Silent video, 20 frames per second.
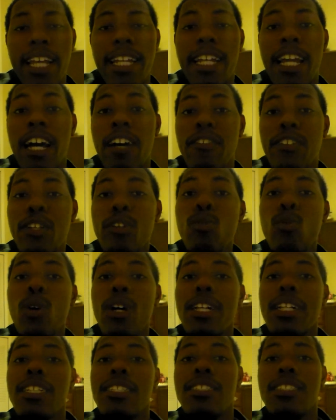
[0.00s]
Now, if you
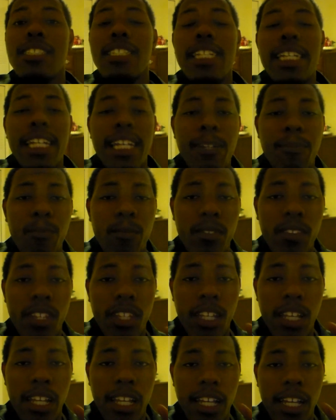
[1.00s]
want to see,
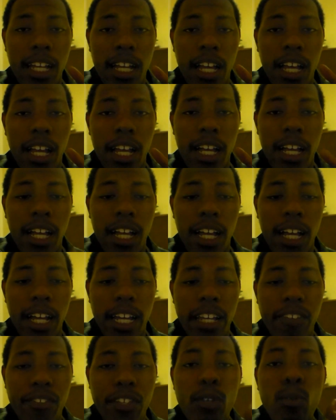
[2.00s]

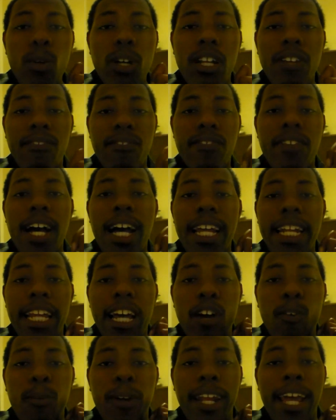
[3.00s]
if you want to find
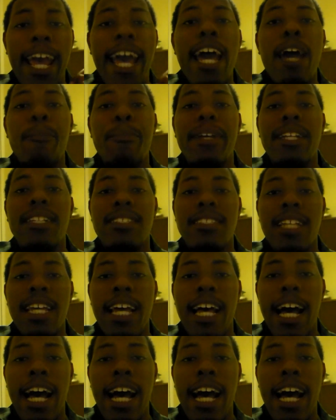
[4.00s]
out what happens,